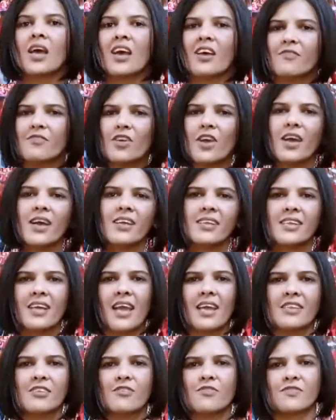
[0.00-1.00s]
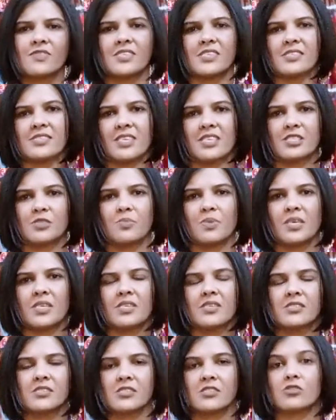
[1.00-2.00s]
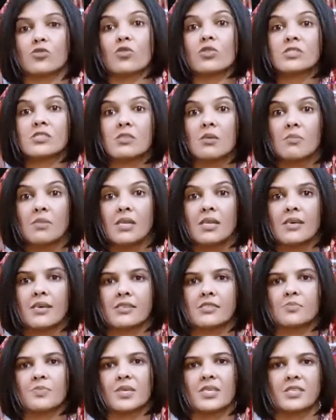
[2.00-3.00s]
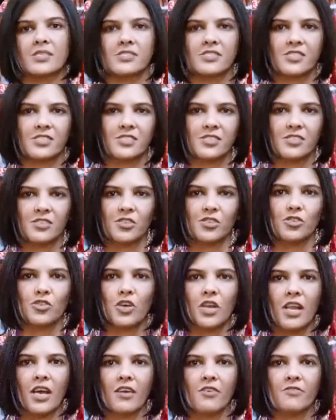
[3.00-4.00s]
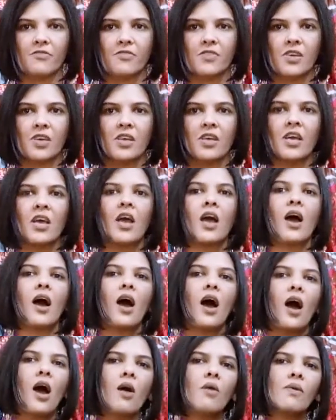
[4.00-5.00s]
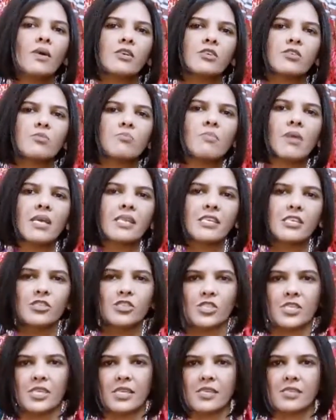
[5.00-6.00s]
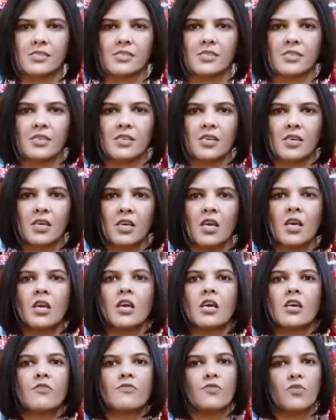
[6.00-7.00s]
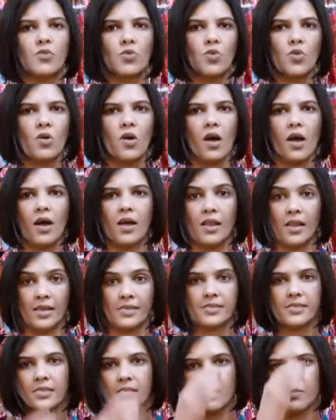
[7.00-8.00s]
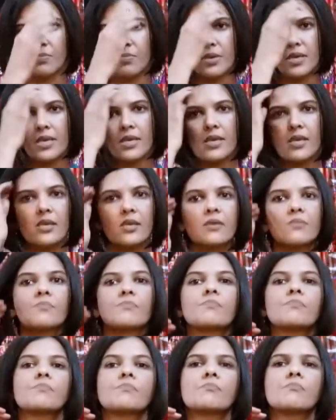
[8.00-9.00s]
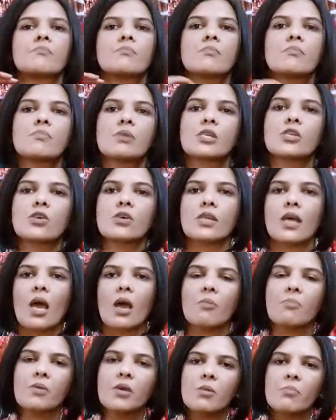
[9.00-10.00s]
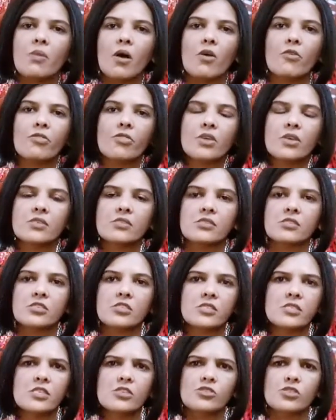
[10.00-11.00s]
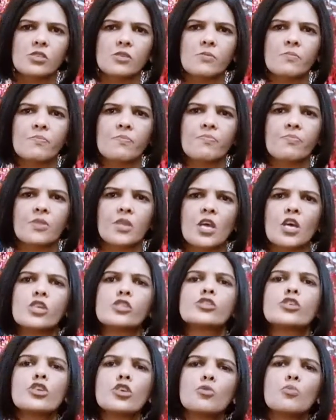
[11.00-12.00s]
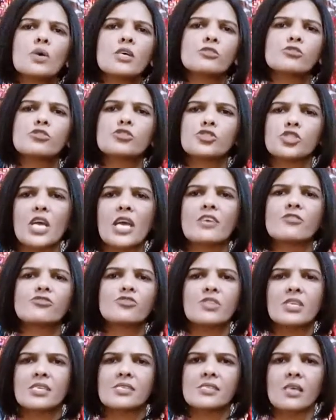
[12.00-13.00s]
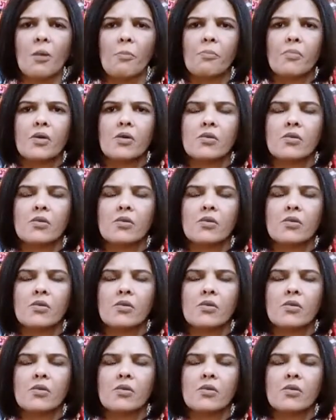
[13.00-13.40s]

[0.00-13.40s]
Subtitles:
Have you had any of these experiences or similar experiences in your life? How are you managing it? If you are letting it be, but not happy about this decision? Do you want to change things up?